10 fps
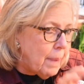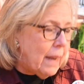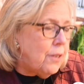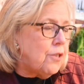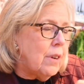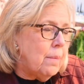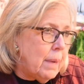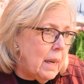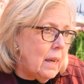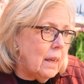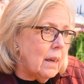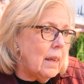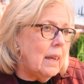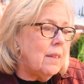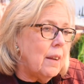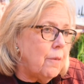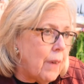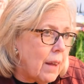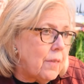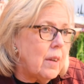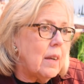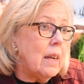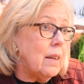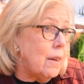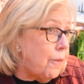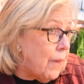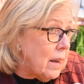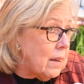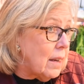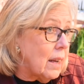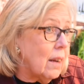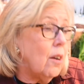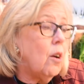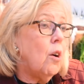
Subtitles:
mainstream media is invested in defending